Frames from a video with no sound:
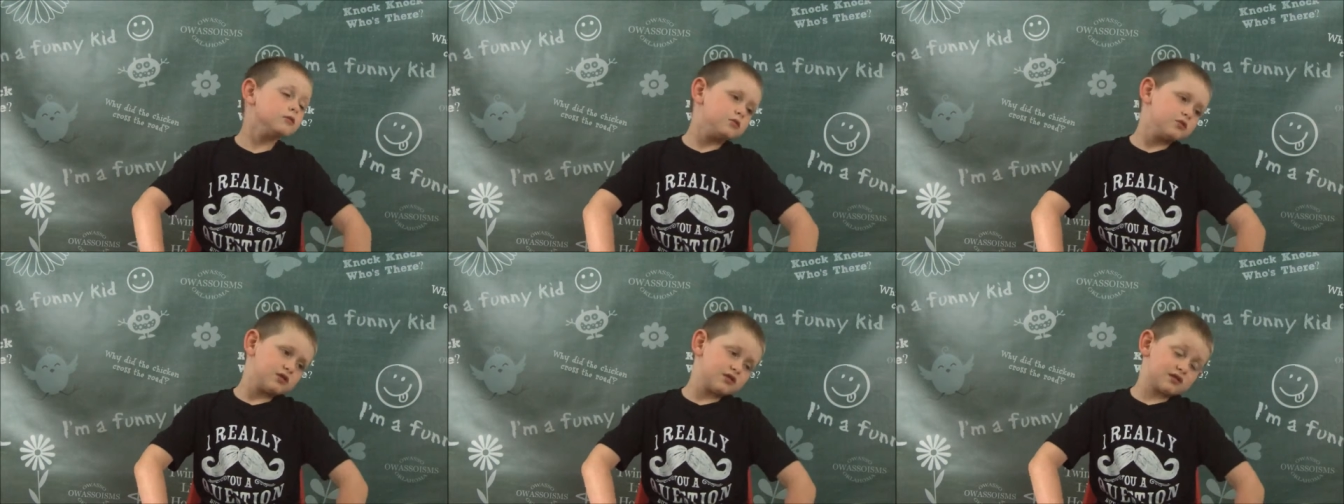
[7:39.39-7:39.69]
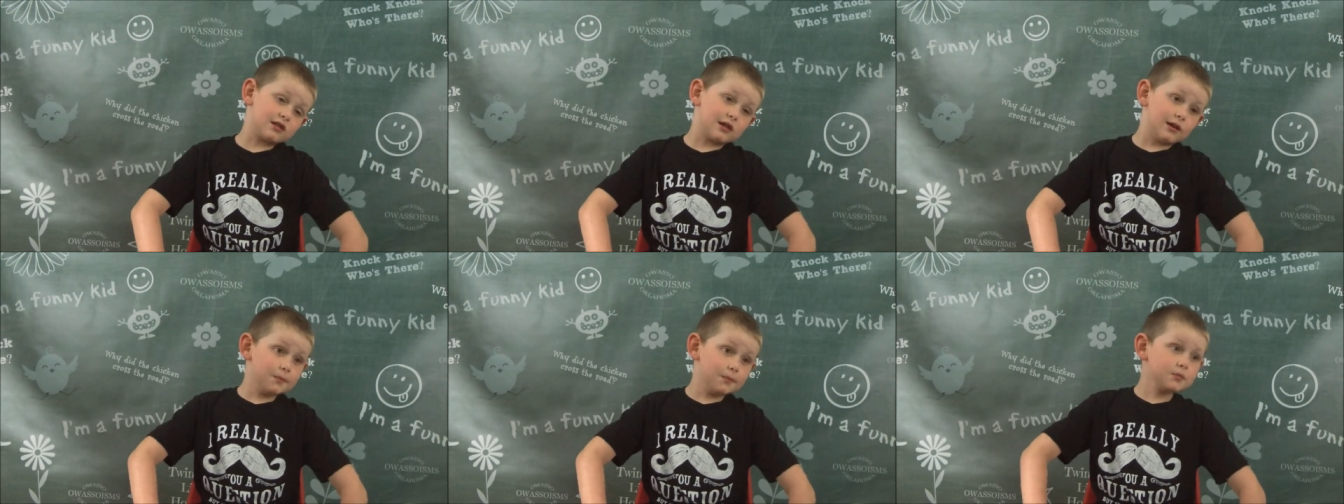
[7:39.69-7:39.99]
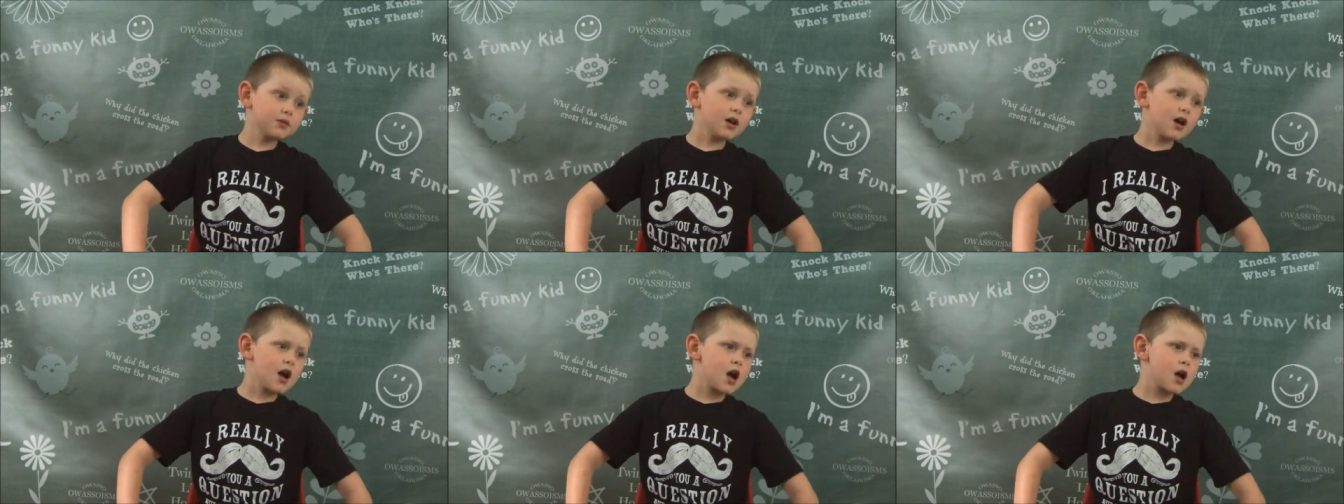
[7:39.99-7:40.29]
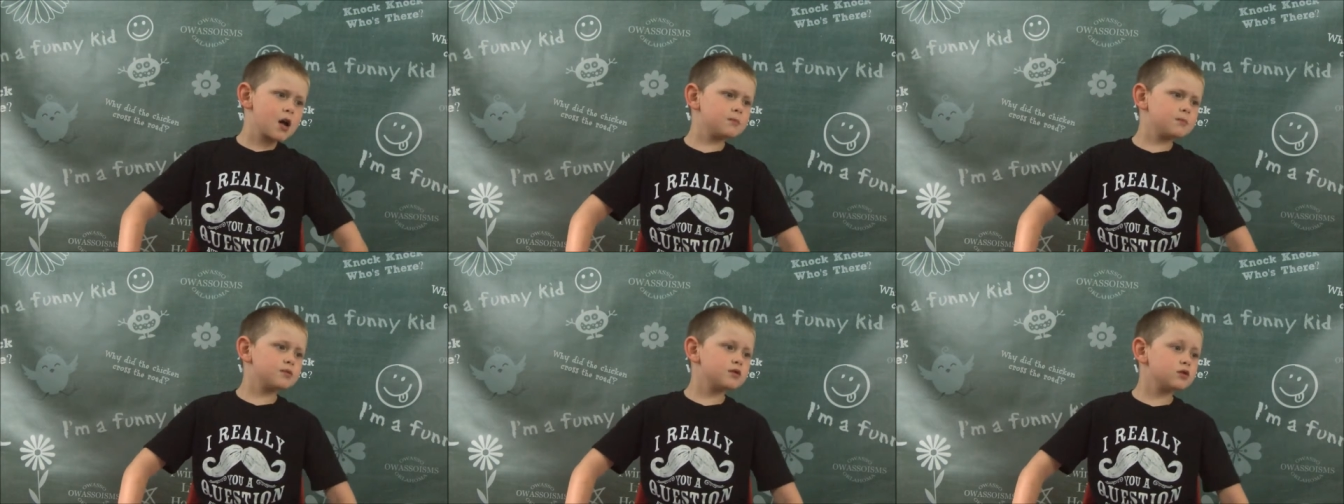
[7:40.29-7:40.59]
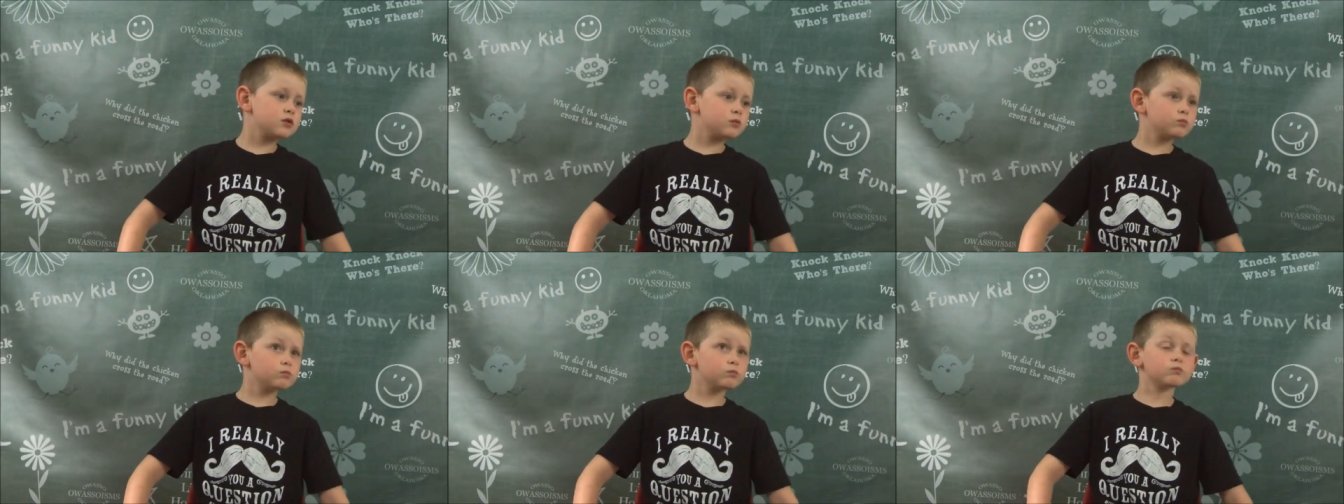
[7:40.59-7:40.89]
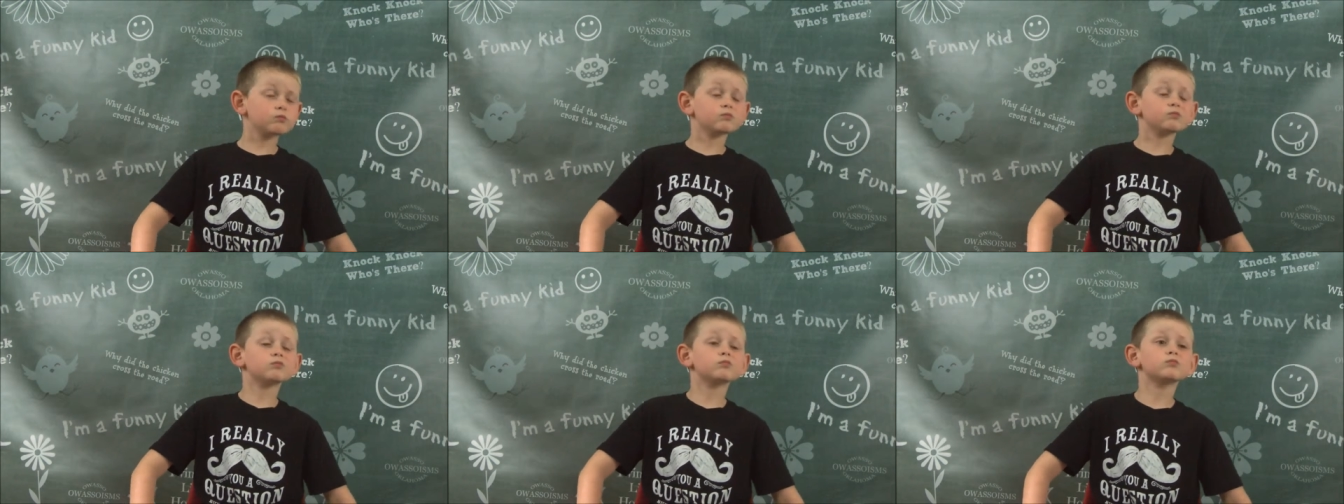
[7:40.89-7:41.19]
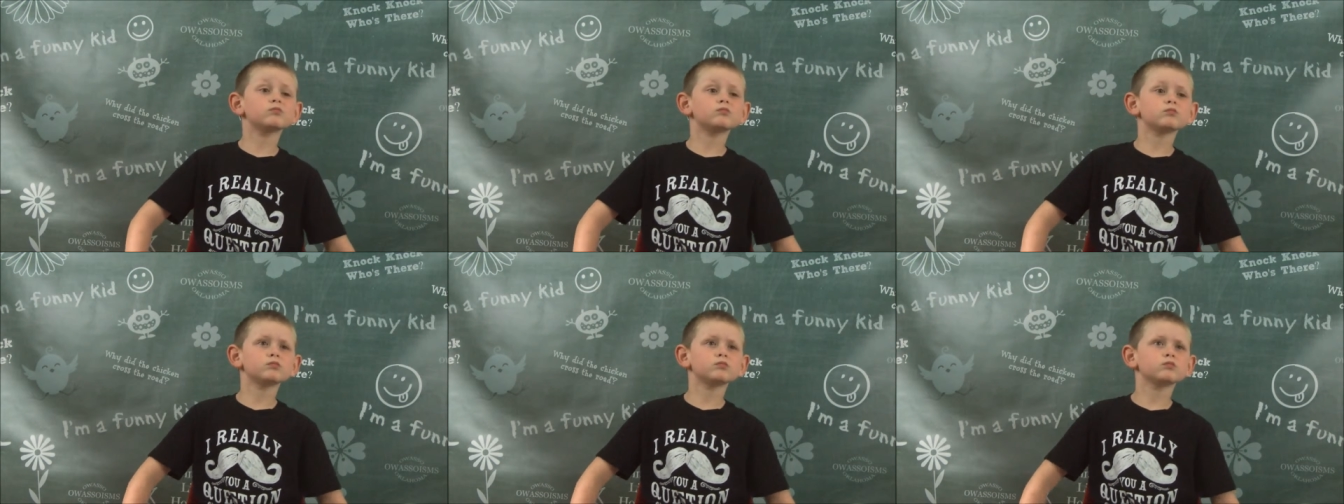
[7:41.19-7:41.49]
Sometimes. Who's the
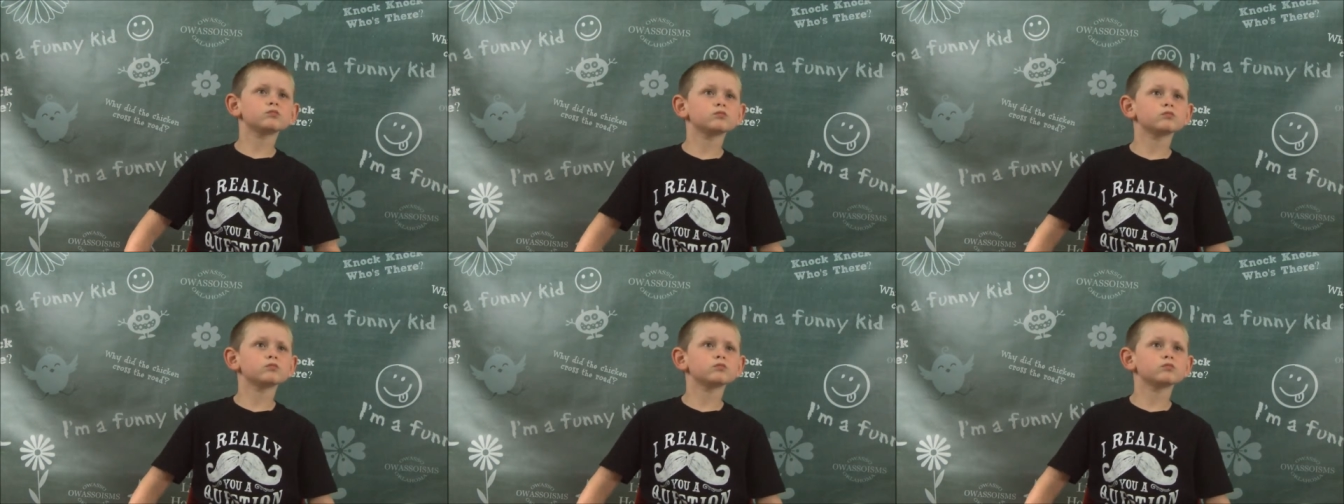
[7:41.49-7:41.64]
better cook?